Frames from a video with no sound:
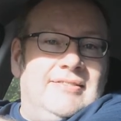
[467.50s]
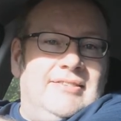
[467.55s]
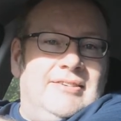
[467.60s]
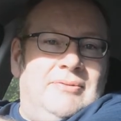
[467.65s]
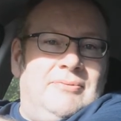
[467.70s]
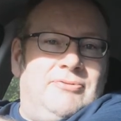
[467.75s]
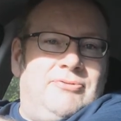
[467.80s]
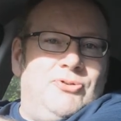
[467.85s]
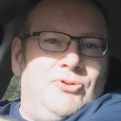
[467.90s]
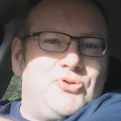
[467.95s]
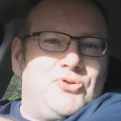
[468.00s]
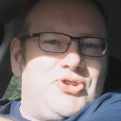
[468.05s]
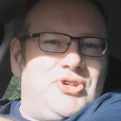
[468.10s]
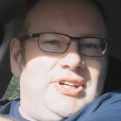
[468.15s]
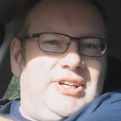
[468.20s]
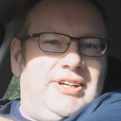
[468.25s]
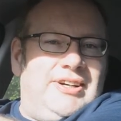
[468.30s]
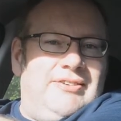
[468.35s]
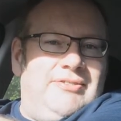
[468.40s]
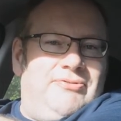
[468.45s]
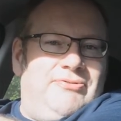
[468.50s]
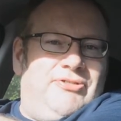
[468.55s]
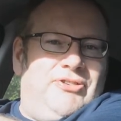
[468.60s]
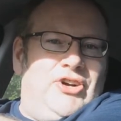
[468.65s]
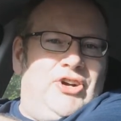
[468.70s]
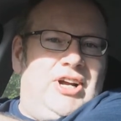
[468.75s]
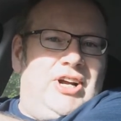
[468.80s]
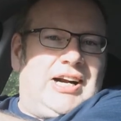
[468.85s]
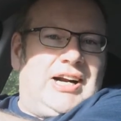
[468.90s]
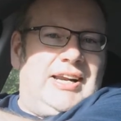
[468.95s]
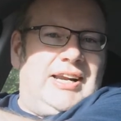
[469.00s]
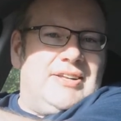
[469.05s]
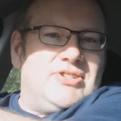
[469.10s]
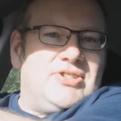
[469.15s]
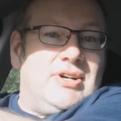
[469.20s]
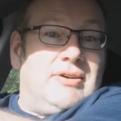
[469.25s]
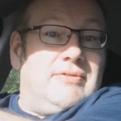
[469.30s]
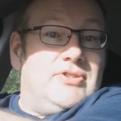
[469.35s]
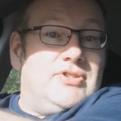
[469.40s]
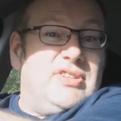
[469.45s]
Unfortunately I've clicked
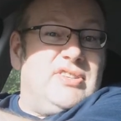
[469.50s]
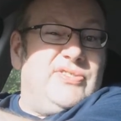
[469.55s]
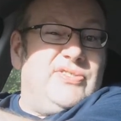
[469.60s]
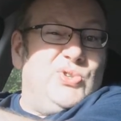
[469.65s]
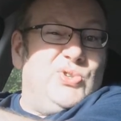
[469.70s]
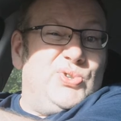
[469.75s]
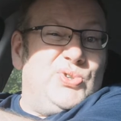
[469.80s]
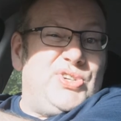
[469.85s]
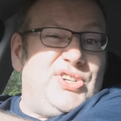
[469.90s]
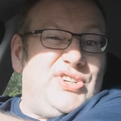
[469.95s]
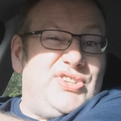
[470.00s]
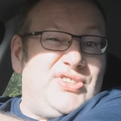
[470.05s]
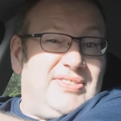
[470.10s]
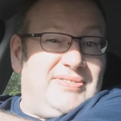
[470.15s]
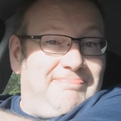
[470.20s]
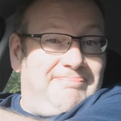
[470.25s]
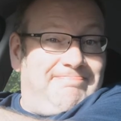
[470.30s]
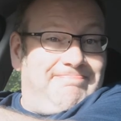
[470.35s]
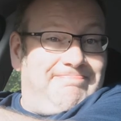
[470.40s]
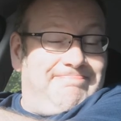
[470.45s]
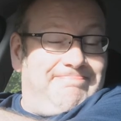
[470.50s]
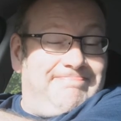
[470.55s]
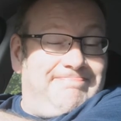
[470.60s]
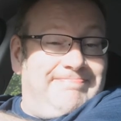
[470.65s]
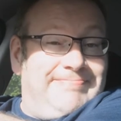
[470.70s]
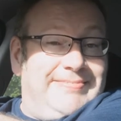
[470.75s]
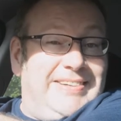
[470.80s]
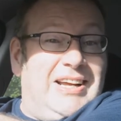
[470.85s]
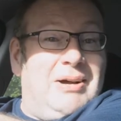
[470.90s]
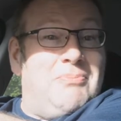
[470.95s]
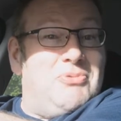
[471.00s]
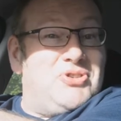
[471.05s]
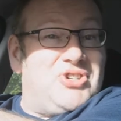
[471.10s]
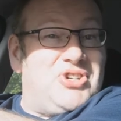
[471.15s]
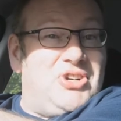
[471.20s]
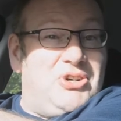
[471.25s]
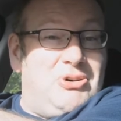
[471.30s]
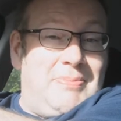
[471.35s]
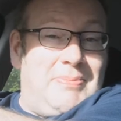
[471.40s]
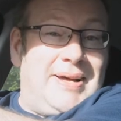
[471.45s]
over into the 40s. I'm a
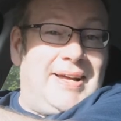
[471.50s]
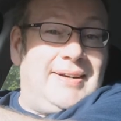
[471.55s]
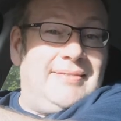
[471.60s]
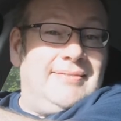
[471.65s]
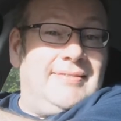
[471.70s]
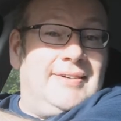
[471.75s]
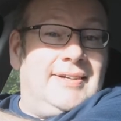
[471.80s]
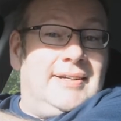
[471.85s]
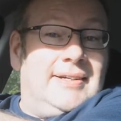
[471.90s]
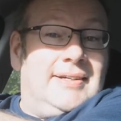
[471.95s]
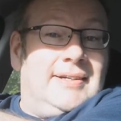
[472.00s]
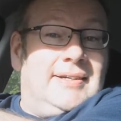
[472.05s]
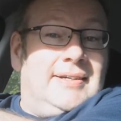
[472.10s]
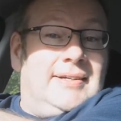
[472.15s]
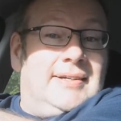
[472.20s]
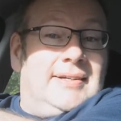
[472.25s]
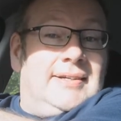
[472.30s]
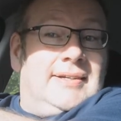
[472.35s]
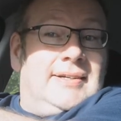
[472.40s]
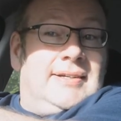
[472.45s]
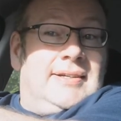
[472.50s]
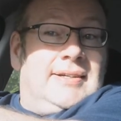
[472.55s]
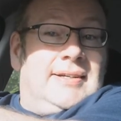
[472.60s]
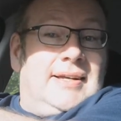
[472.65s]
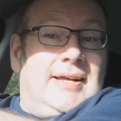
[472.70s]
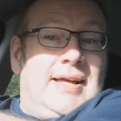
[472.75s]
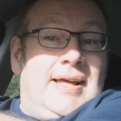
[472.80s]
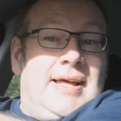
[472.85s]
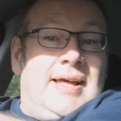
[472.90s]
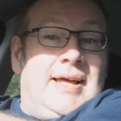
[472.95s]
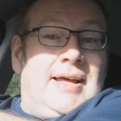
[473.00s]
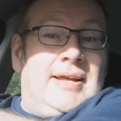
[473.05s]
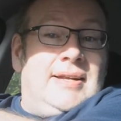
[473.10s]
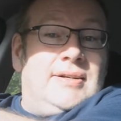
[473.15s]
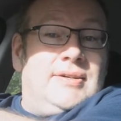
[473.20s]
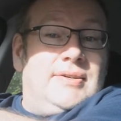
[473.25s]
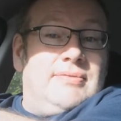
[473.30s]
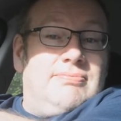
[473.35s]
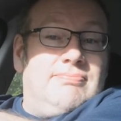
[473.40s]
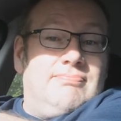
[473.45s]
single man,
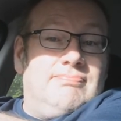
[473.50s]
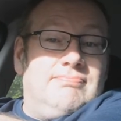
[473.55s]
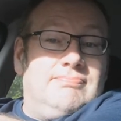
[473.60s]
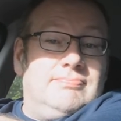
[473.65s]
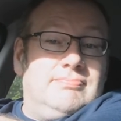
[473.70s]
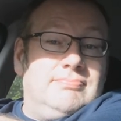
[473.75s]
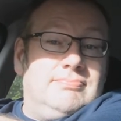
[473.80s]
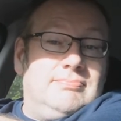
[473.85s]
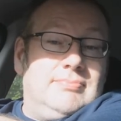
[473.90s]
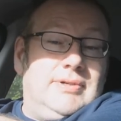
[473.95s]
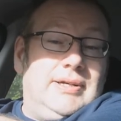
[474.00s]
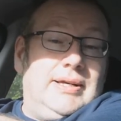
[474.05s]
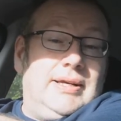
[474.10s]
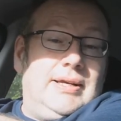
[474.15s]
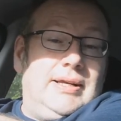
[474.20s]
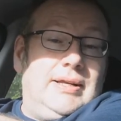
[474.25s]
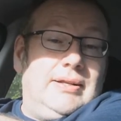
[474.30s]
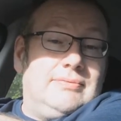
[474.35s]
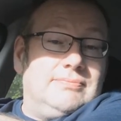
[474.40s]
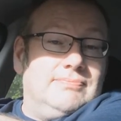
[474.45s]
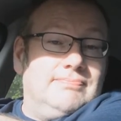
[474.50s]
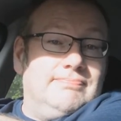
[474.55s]
and well,